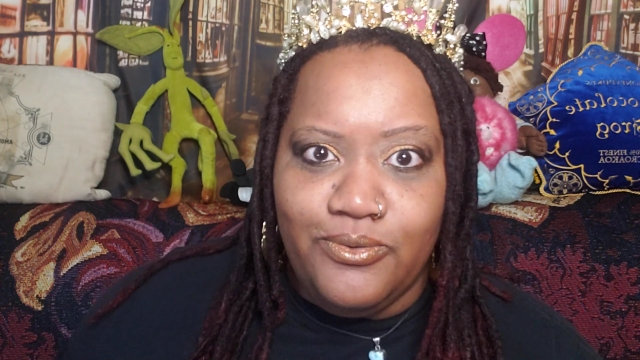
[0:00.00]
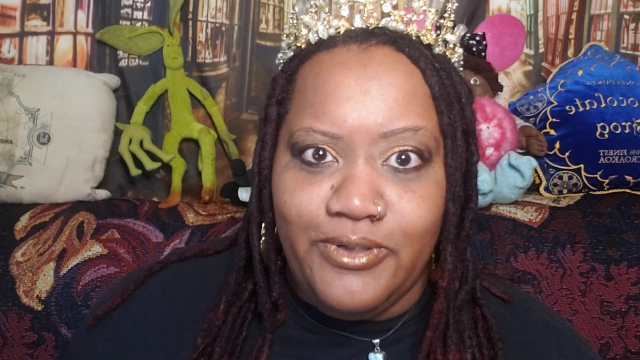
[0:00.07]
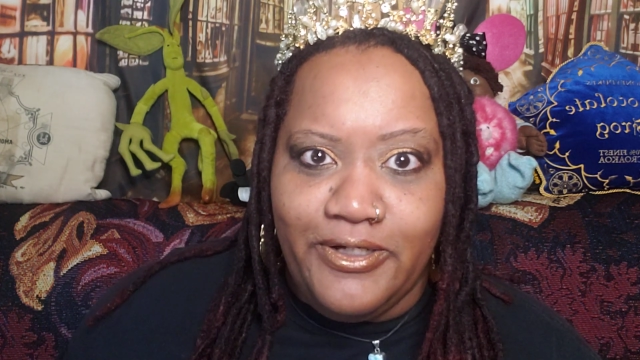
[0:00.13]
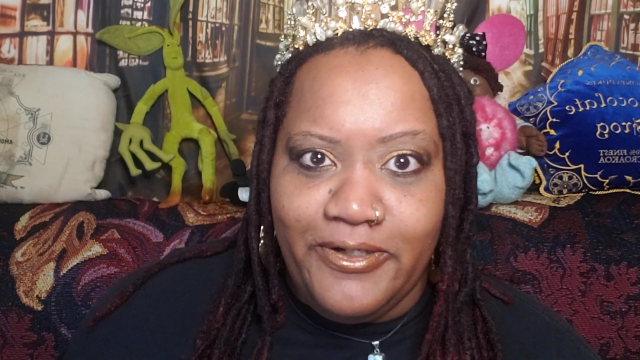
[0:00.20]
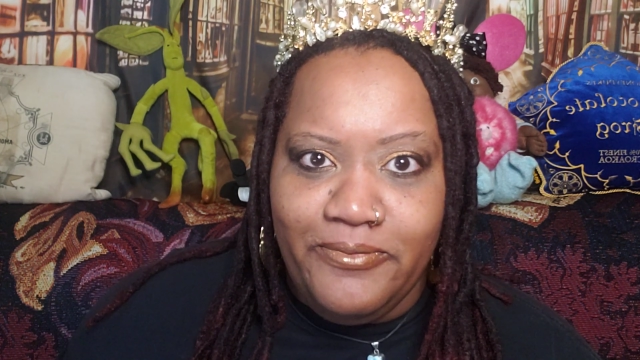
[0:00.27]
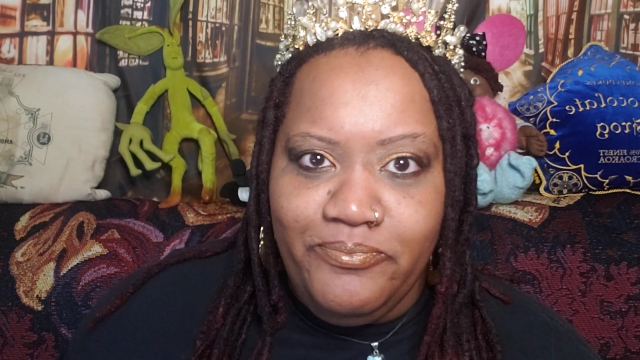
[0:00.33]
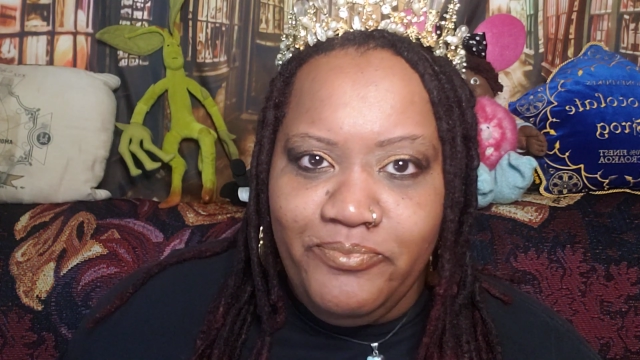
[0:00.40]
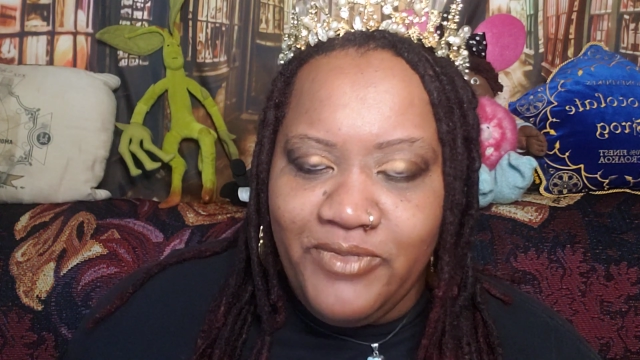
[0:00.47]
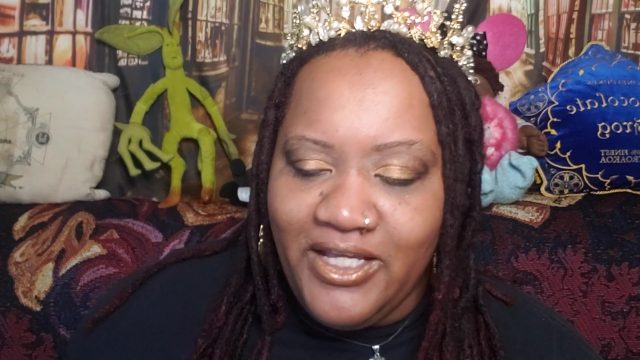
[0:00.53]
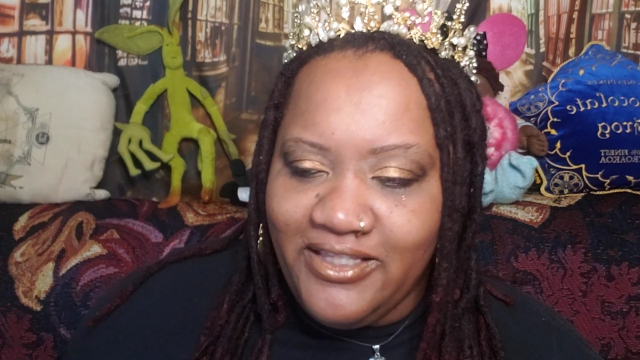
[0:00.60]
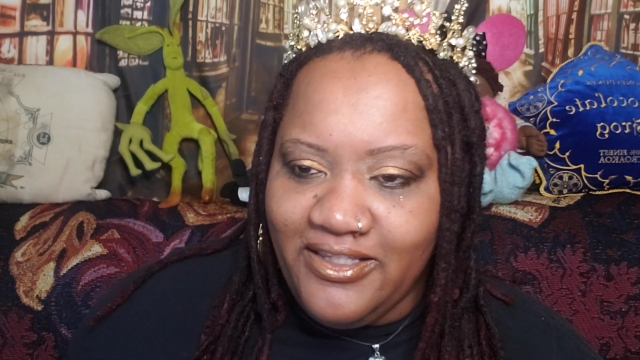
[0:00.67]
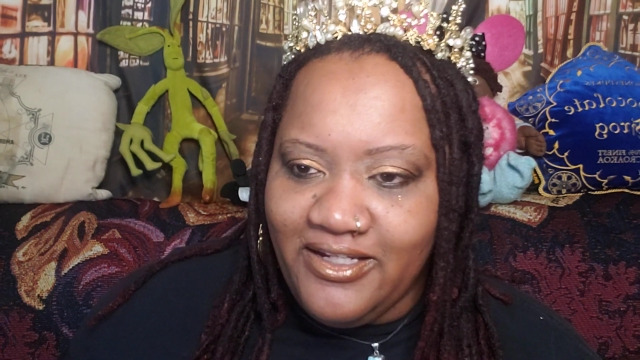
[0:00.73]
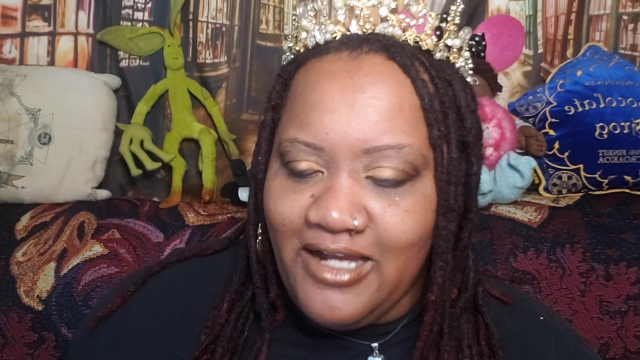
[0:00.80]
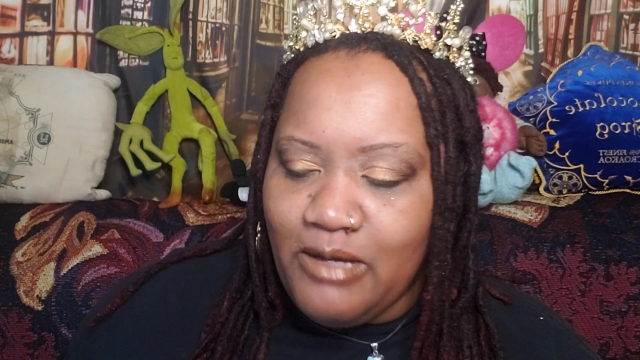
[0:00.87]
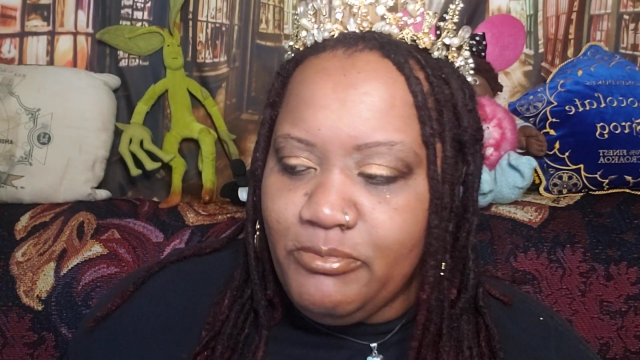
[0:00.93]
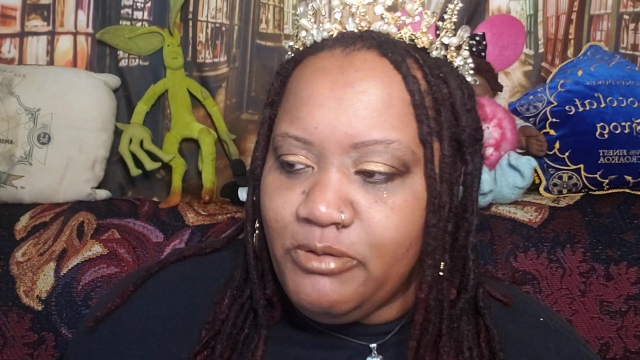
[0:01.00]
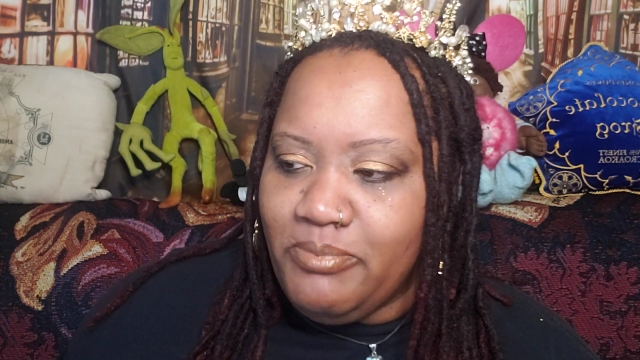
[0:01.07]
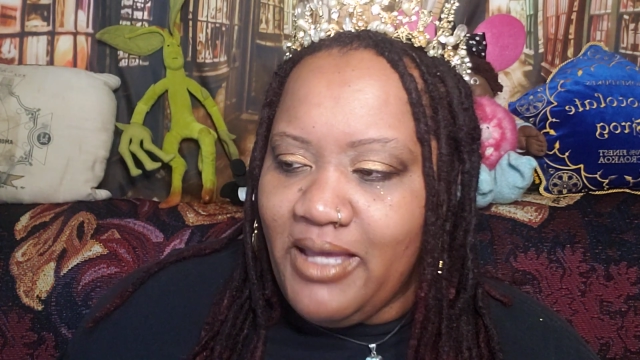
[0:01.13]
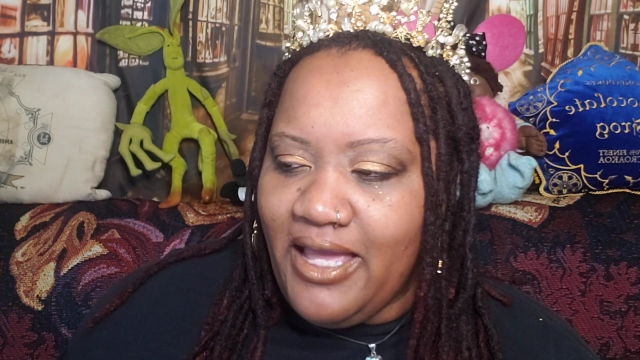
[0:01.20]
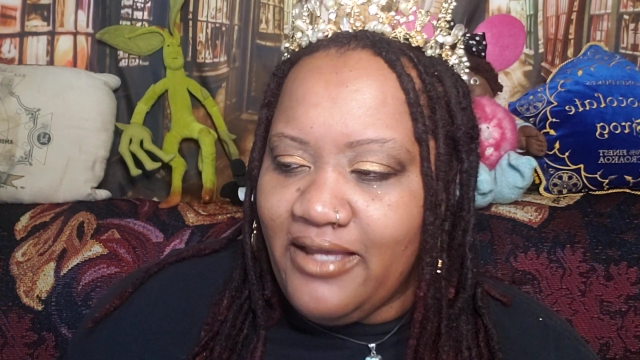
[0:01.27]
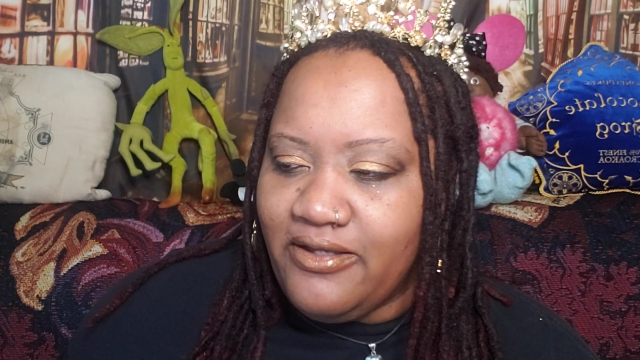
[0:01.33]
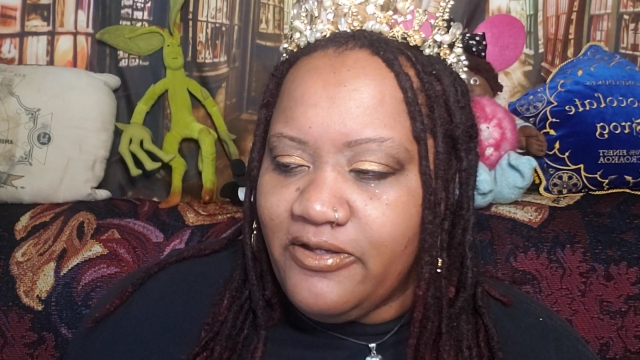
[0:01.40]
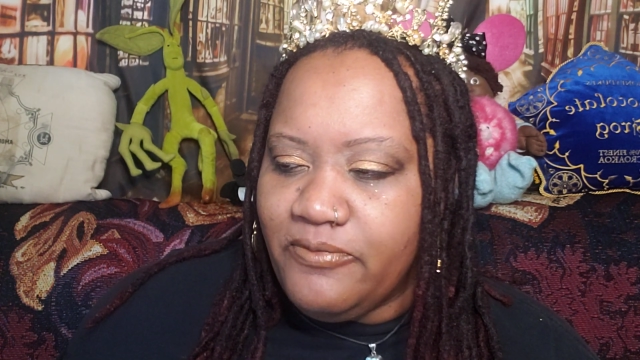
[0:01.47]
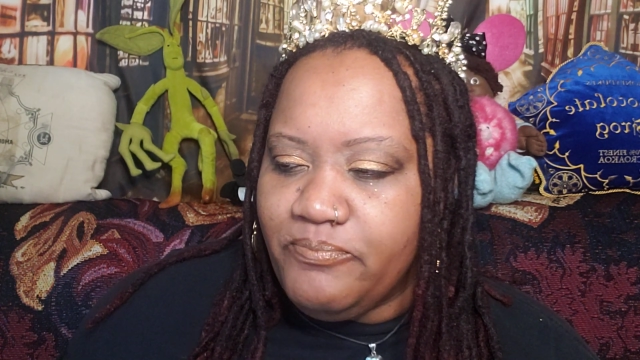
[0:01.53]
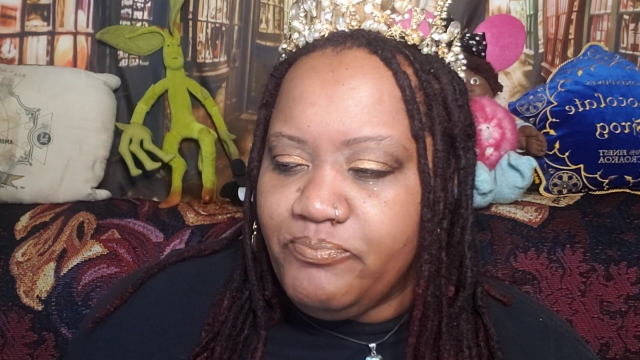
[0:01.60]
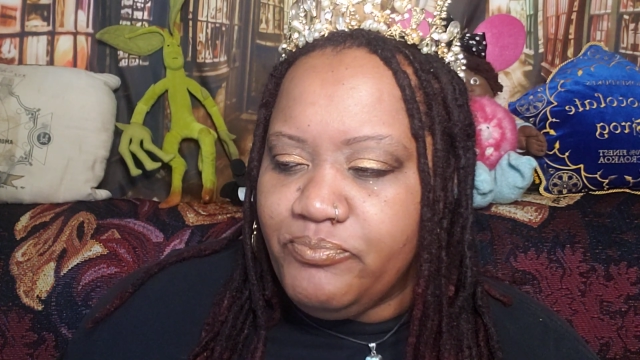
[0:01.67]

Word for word: okay? And then I'll be back.